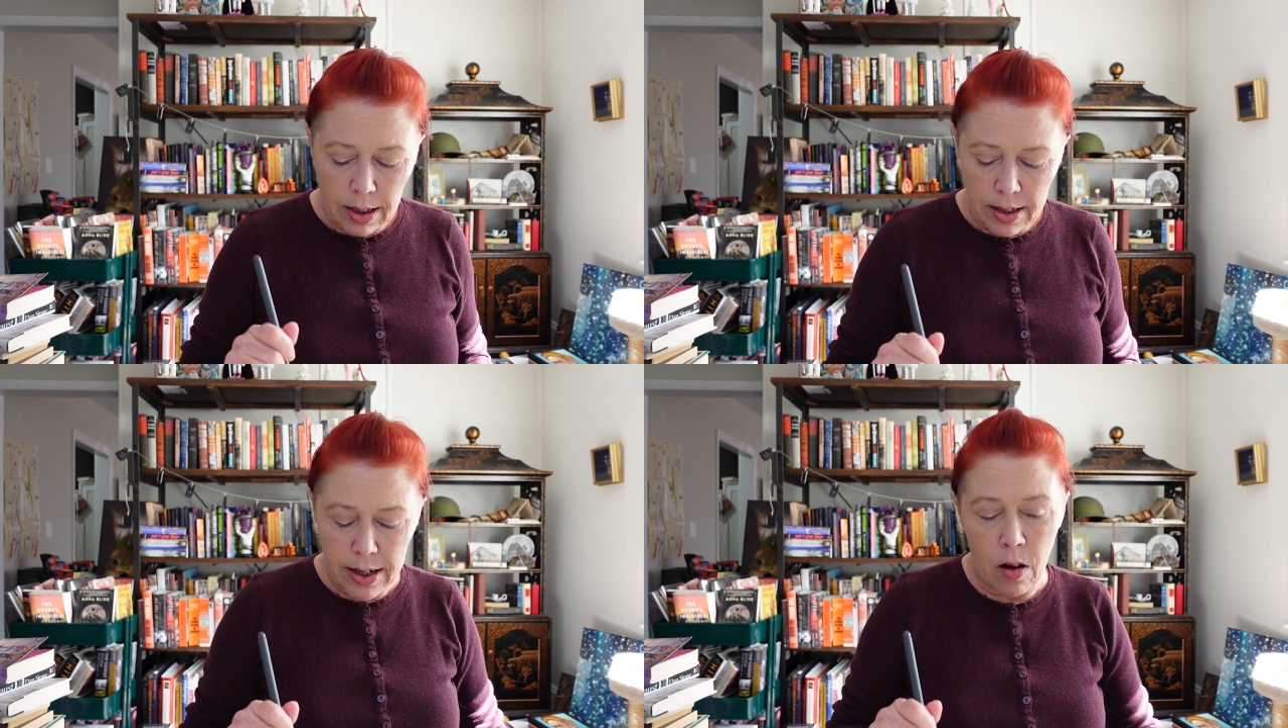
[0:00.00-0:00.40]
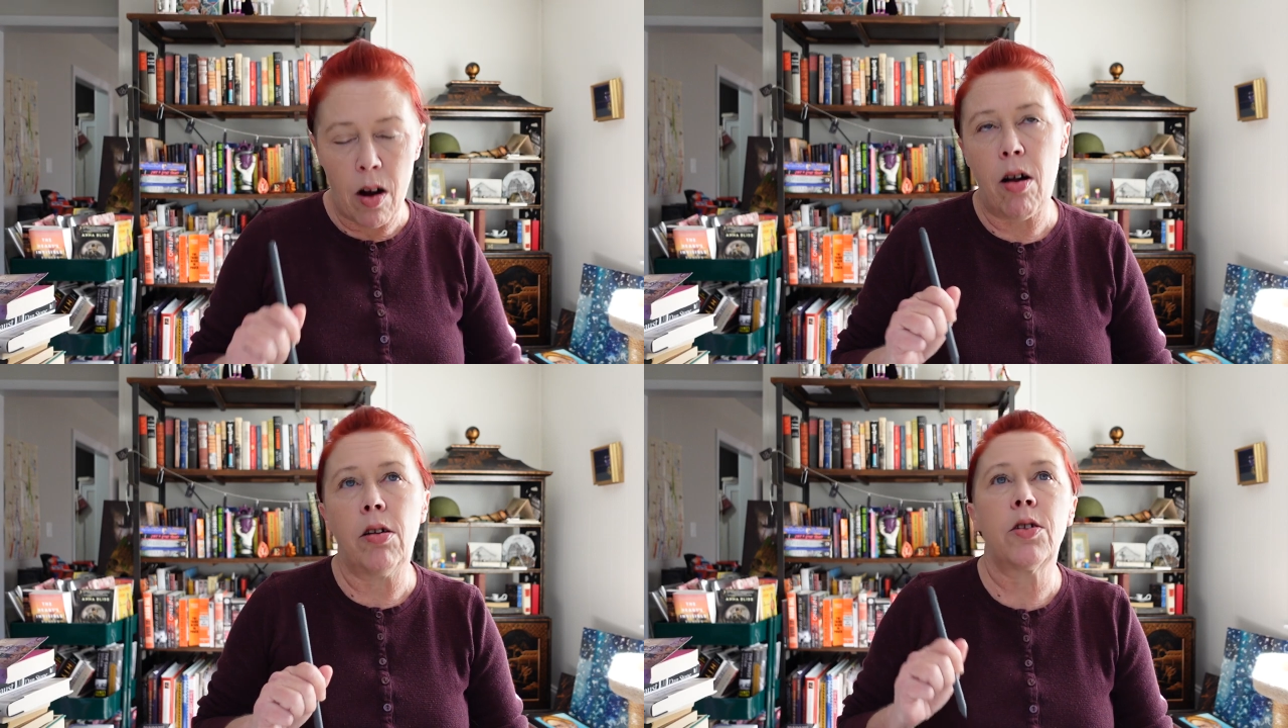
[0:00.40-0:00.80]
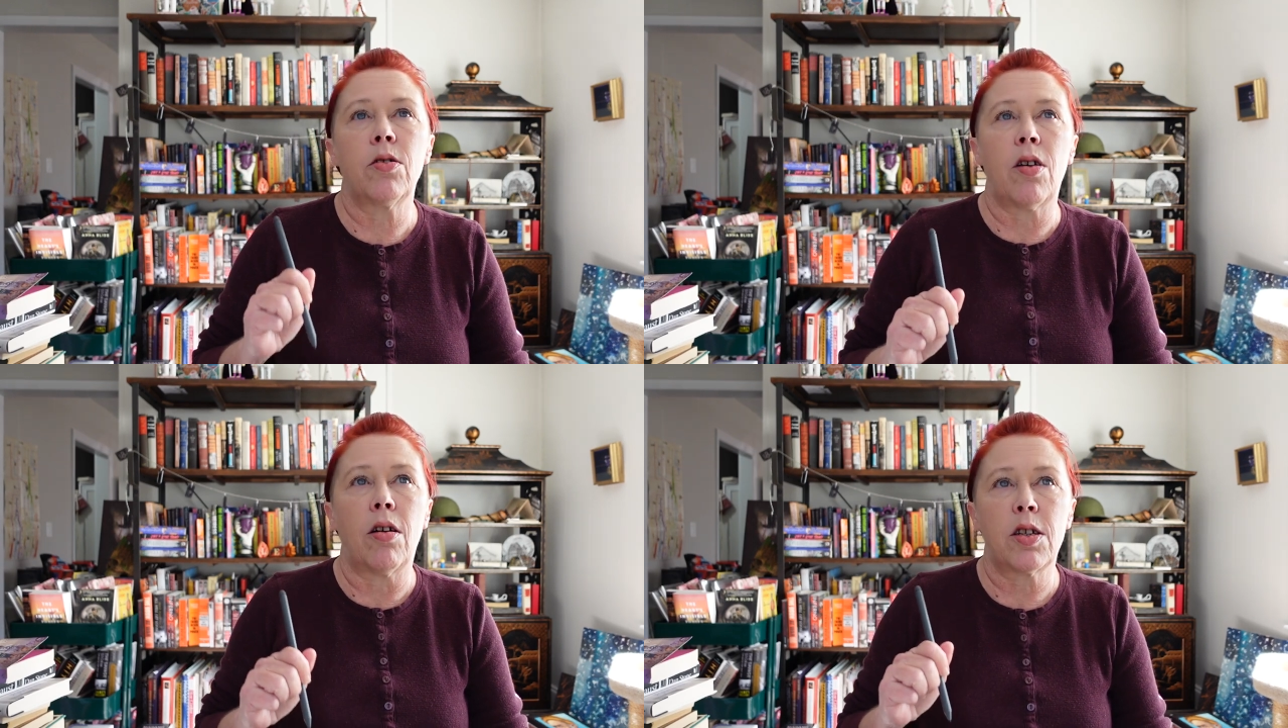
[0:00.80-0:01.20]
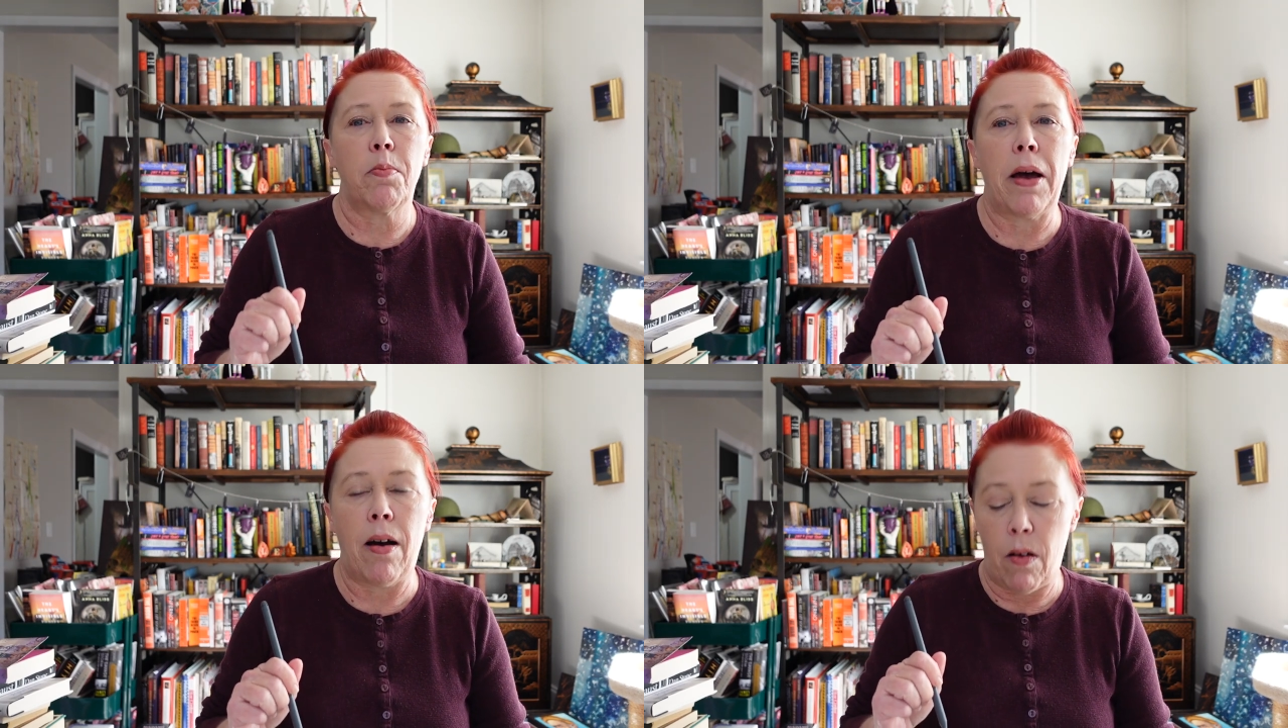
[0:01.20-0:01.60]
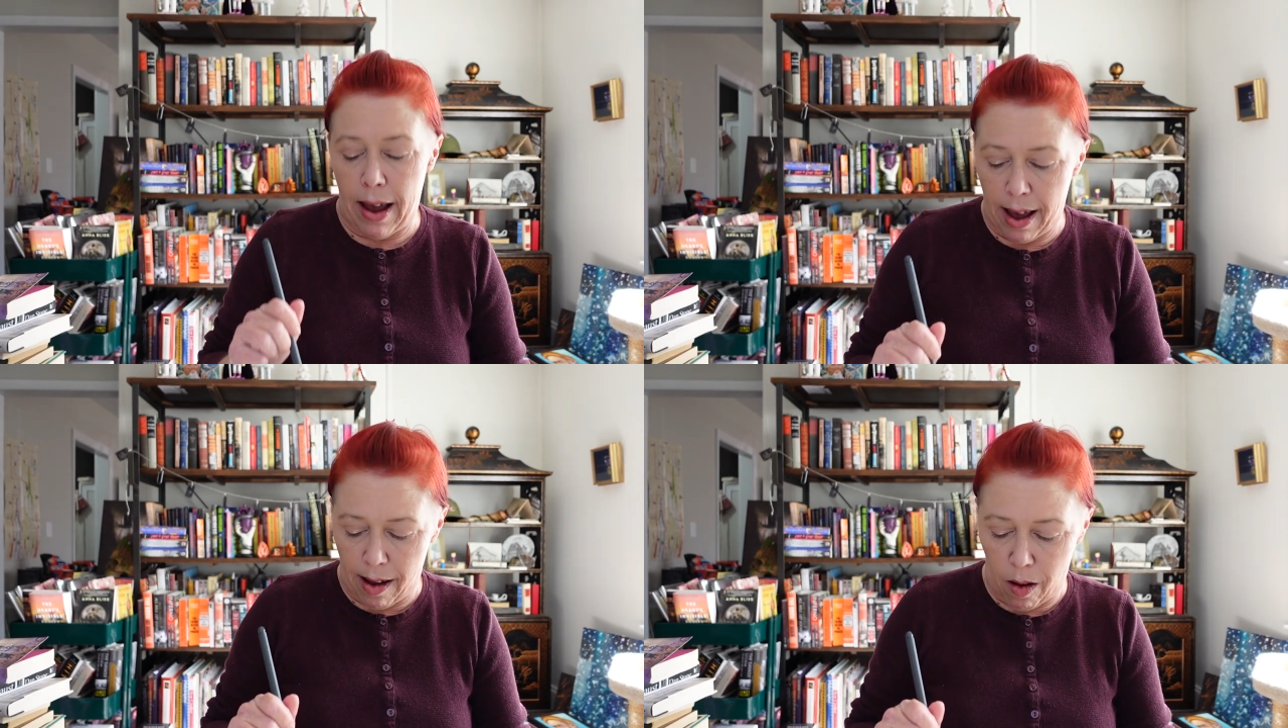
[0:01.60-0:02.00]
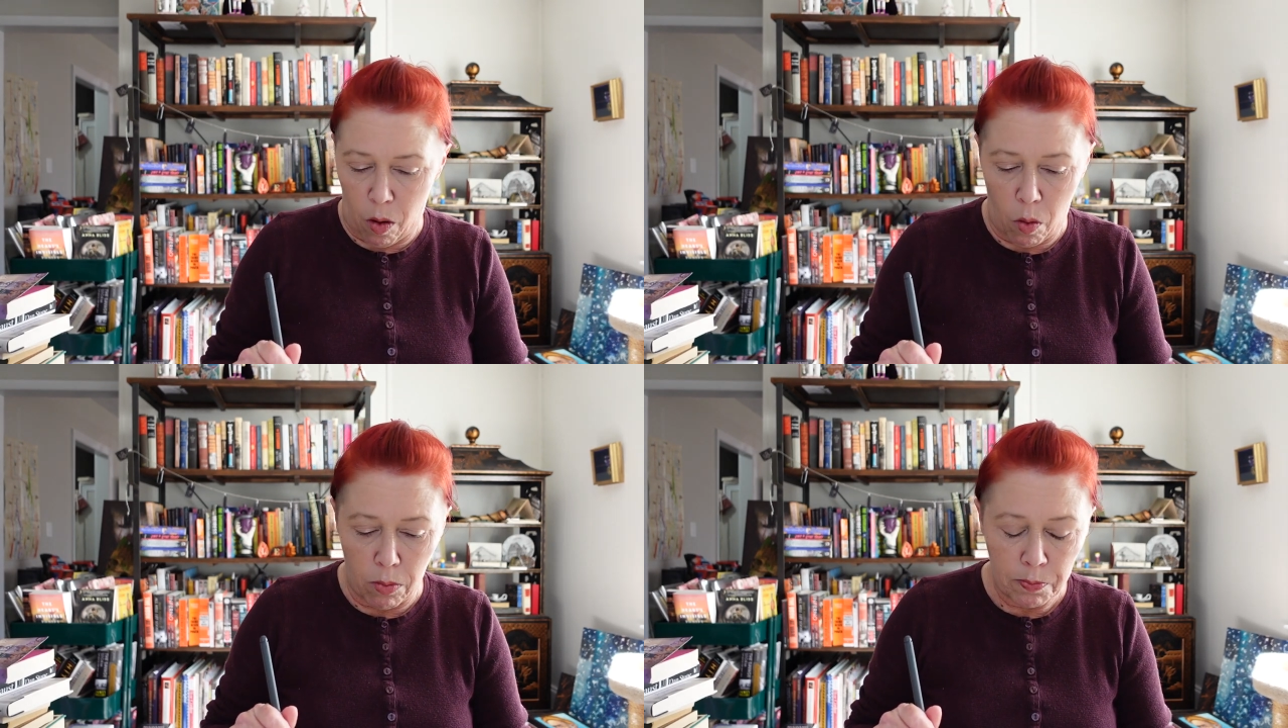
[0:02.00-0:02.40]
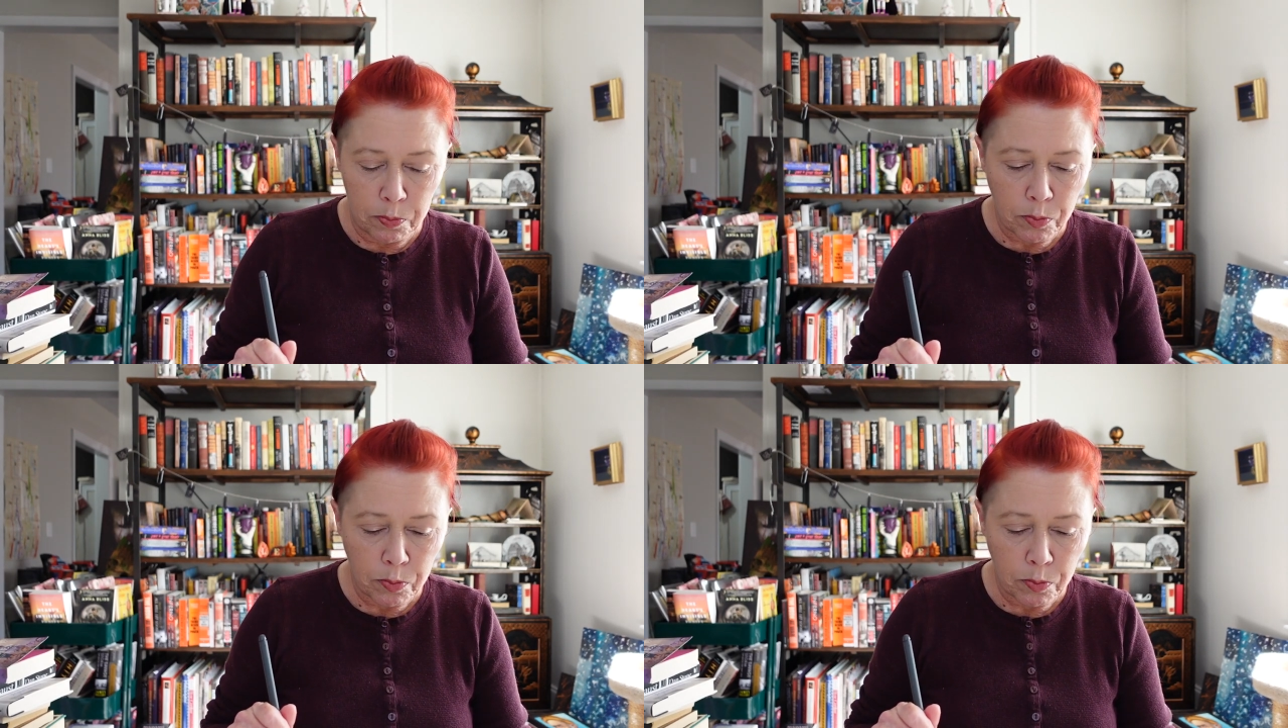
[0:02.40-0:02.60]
Sarah also talks about how